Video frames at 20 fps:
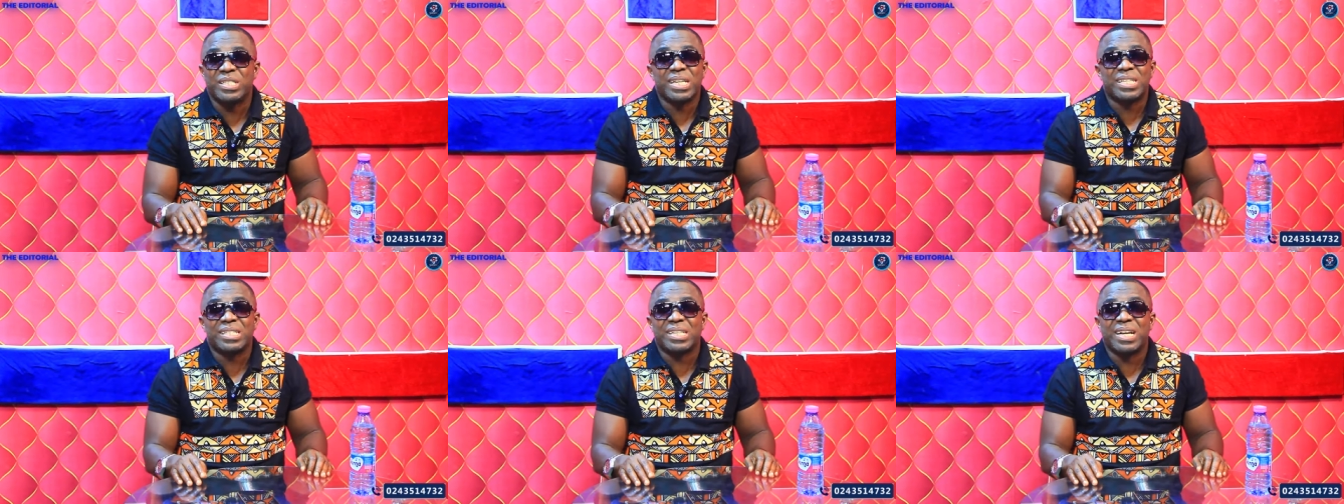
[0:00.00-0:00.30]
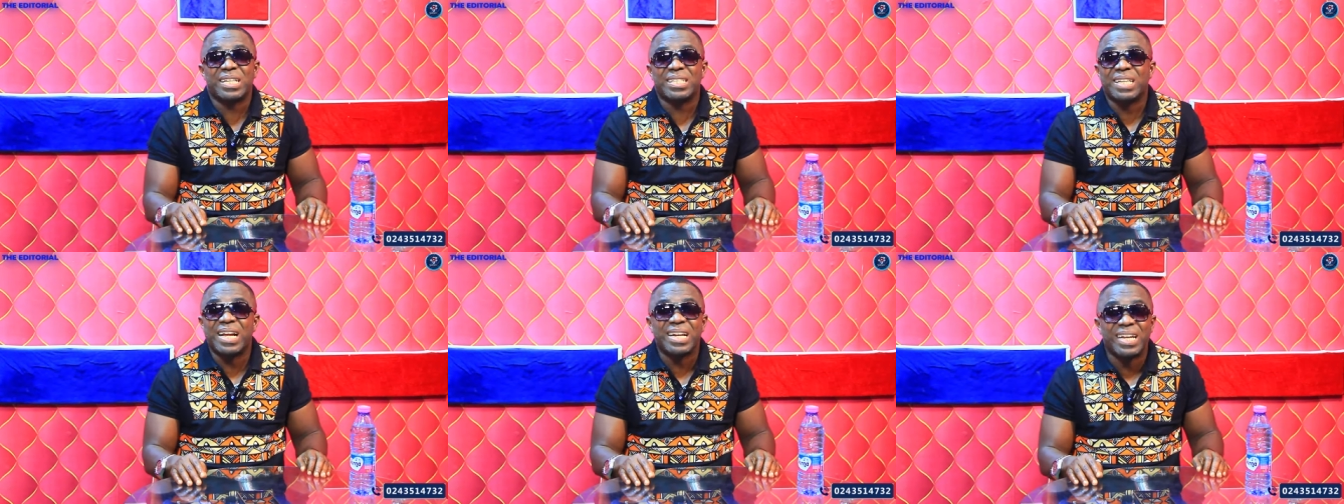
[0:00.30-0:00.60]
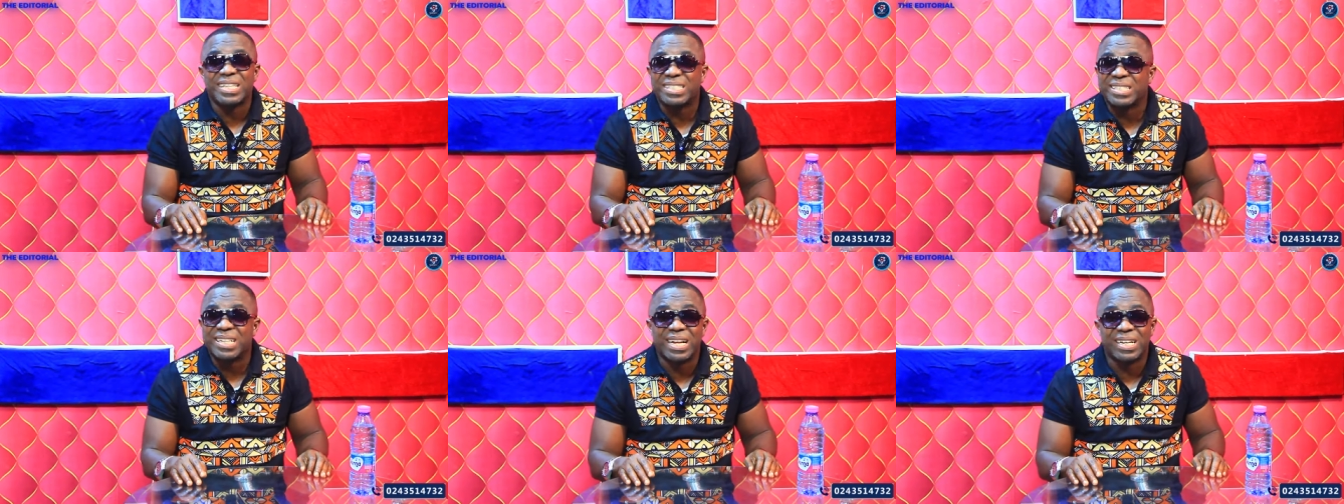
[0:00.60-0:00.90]
just can't
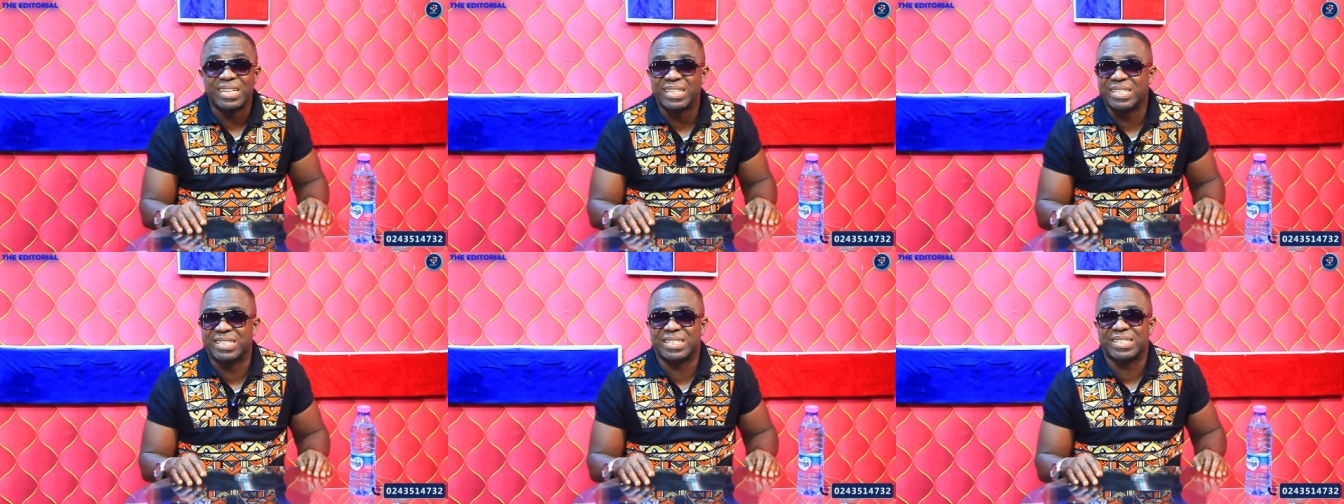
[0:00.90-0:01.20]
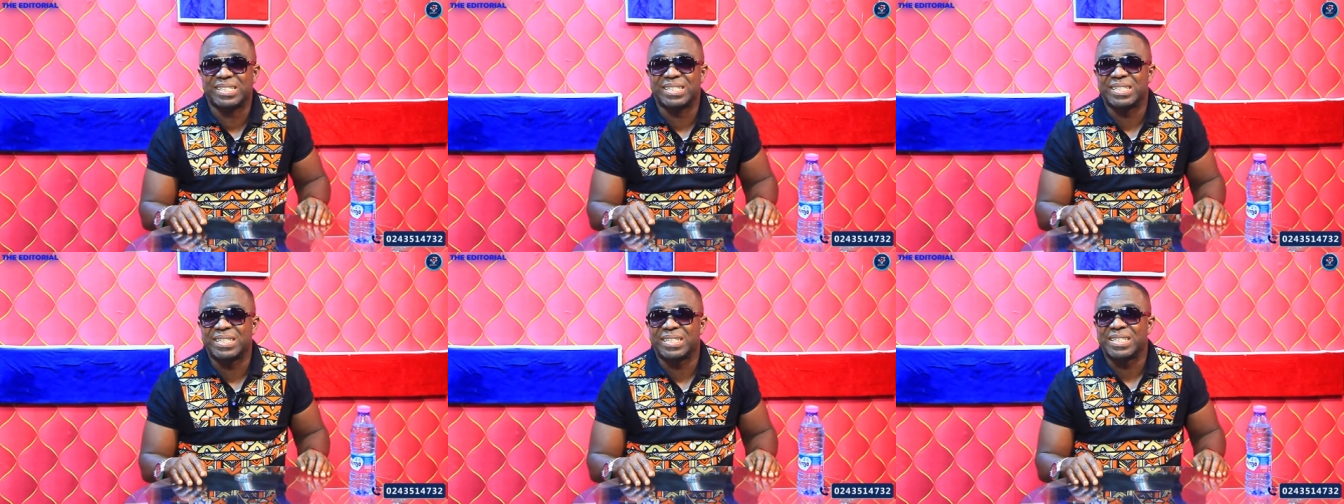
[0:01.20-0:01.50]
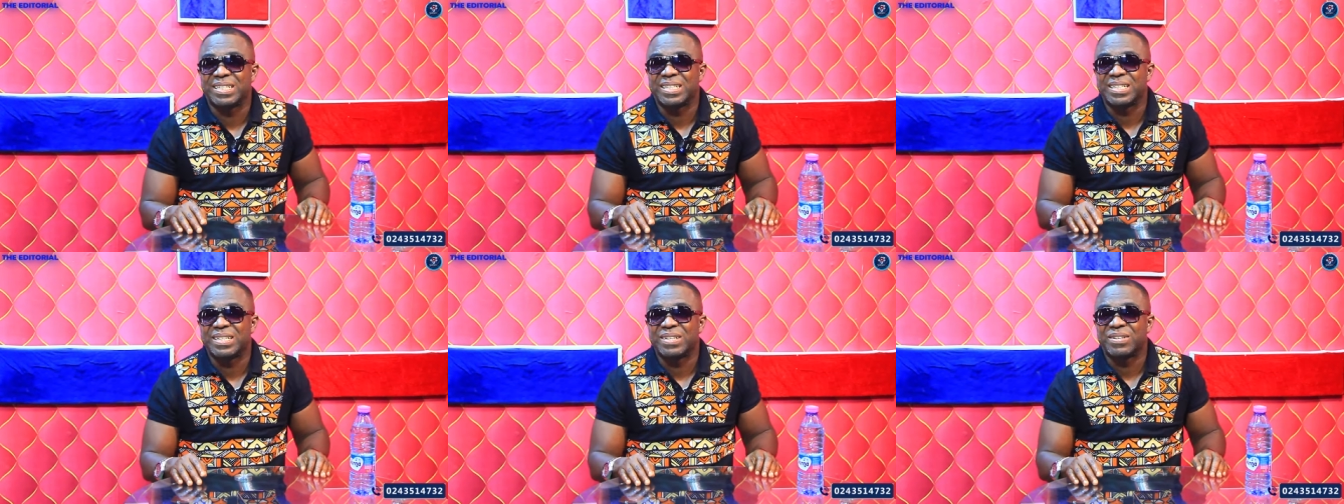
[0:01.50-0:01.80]
understand it.
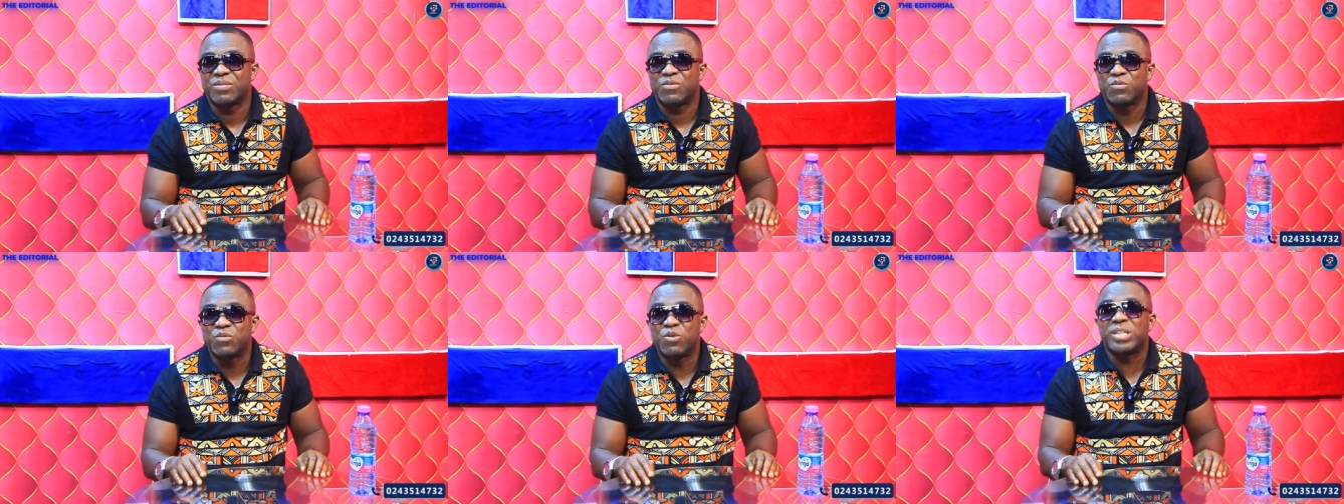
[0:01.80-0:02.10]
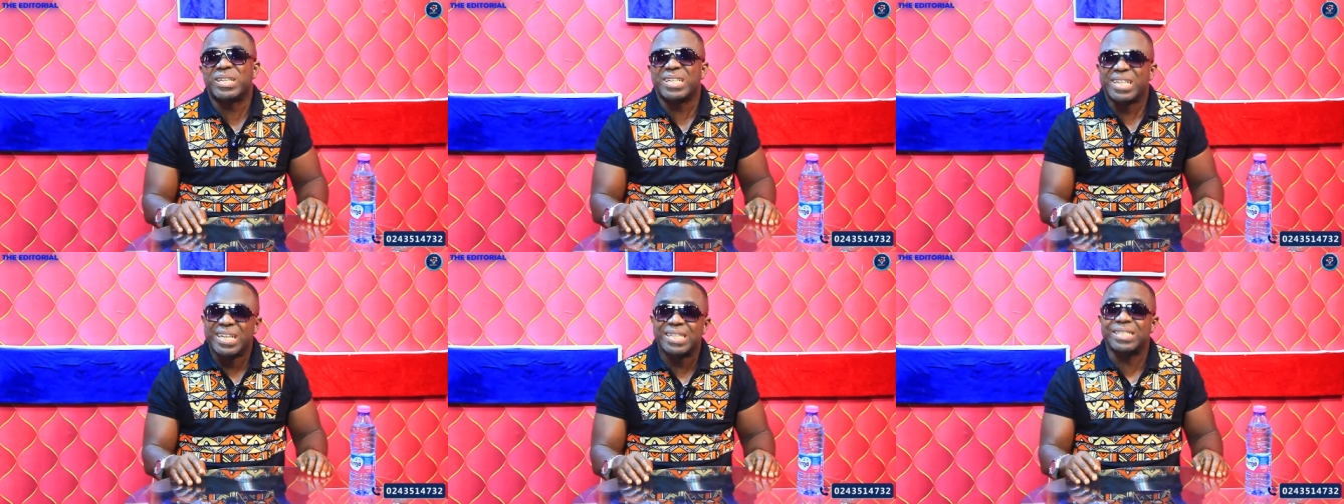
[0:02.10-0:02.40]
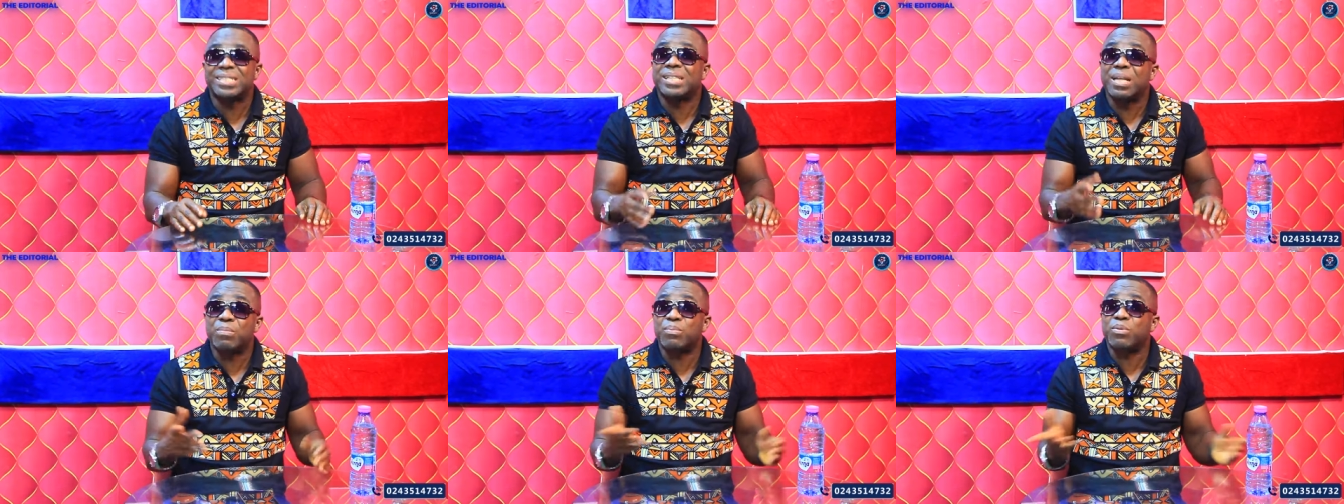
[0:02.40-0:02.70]
What
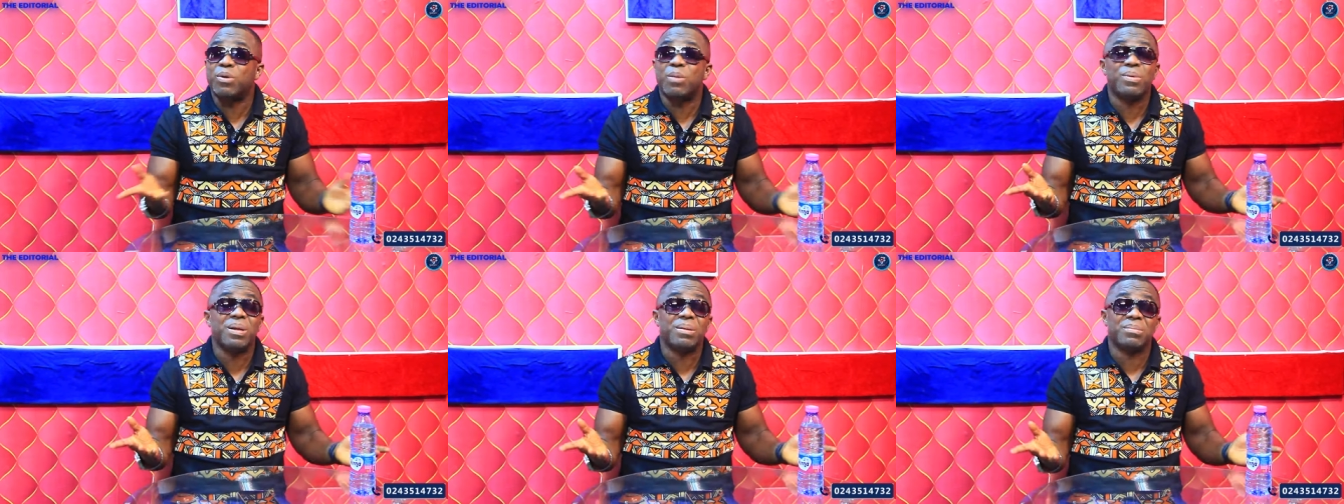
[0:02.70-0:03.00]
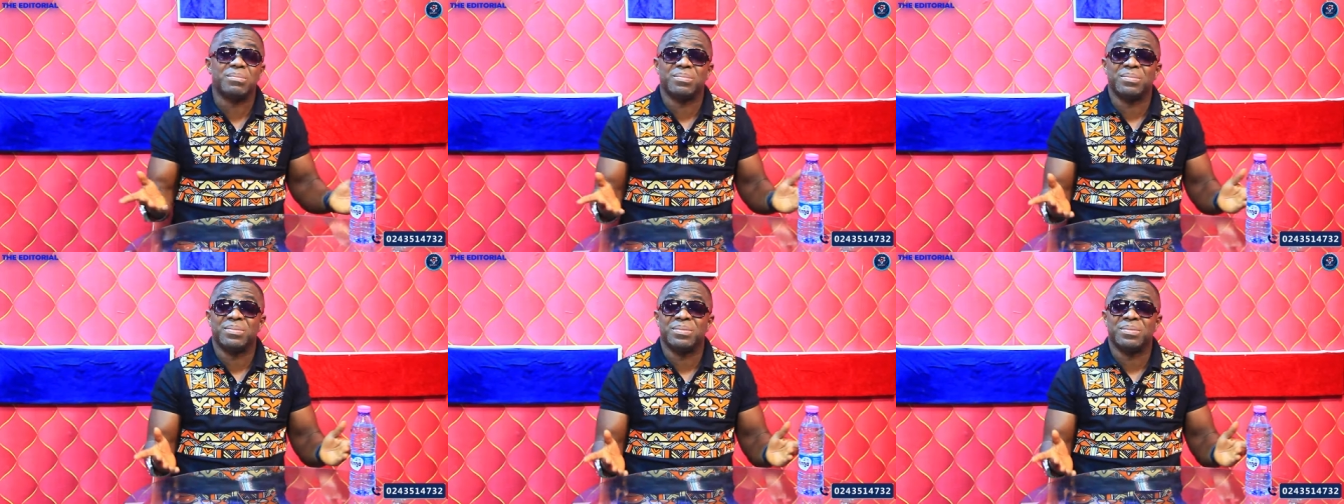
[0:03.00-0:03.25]
is the problem?